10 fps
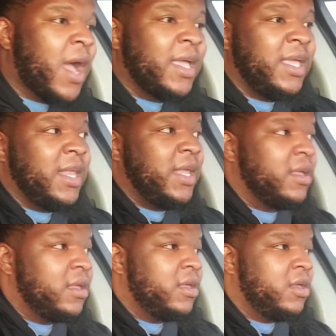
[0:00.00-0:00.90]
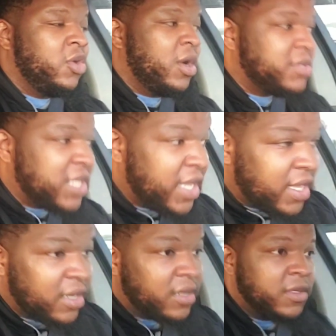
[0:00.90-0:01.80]
I get it. You know what I'm
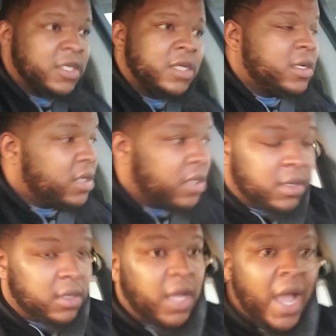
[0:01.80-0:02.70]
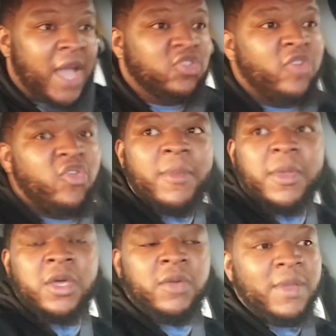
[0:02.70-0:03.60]
saying? Andre
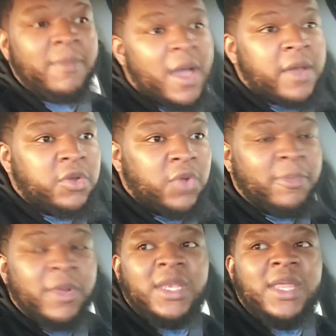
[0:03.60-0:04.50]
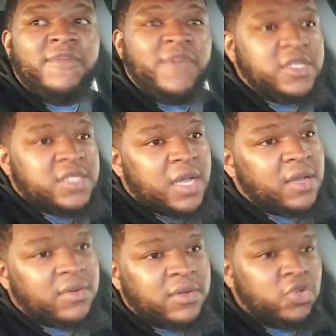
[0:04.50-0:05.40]
Drummond, good rebounder. Do we bring defense?
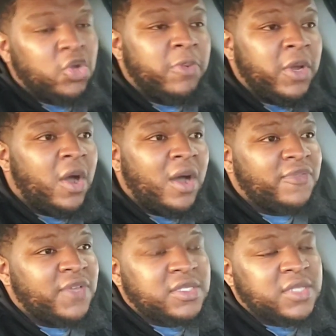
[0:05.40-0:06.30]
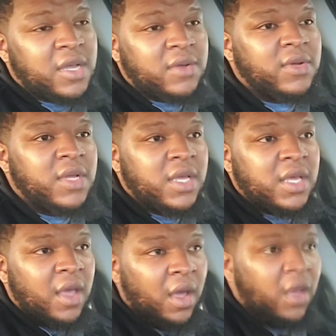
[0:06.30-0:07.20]
No. Do we bring offense? No.
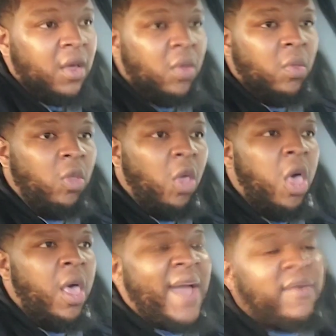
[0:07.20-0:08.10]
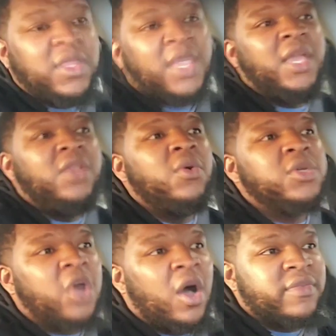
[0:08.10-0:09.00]
Everything he
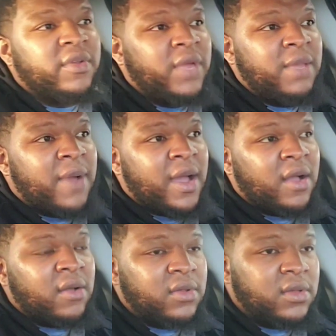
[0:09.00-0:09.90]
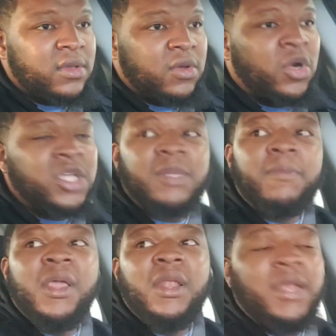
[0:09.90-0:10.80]
do is off the rebound. Or
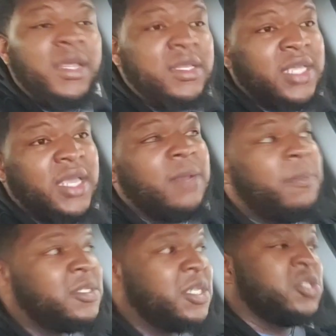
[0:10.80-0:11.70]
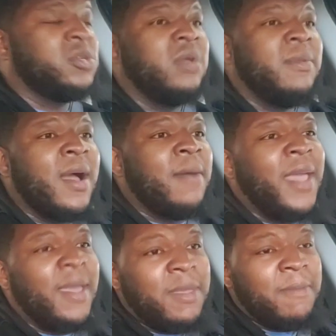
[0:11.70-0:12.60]
his ability to get in a position to
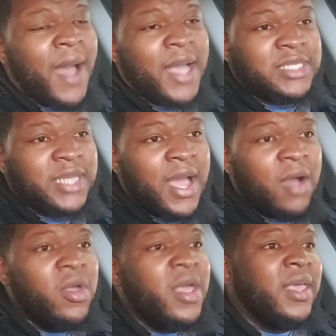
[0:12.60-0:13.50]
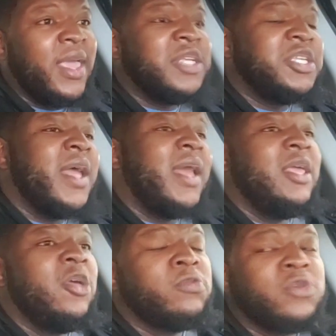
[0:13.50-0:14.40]
rebound. Man, be boxing out, catching
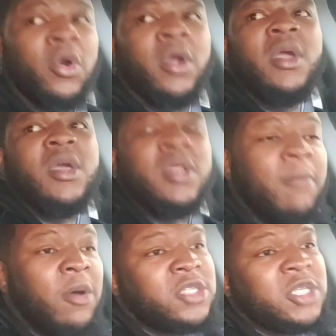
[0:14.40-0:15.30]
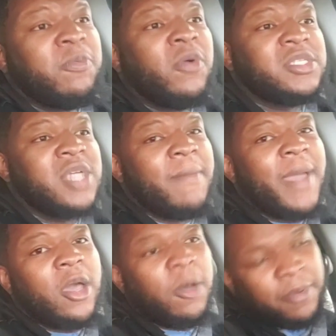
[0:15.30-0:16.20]
alley-oops, or most of his points
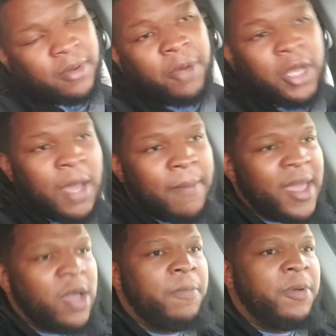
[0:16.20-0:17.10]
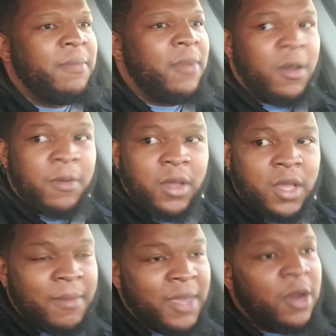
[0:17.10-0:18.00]
come in on
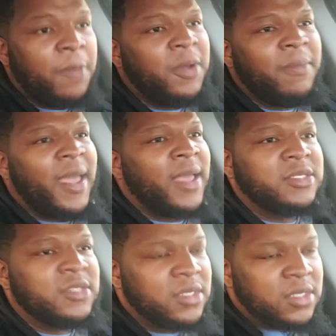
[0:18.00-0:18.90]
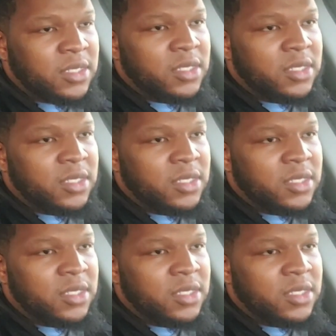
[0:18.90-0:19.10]
putbacks.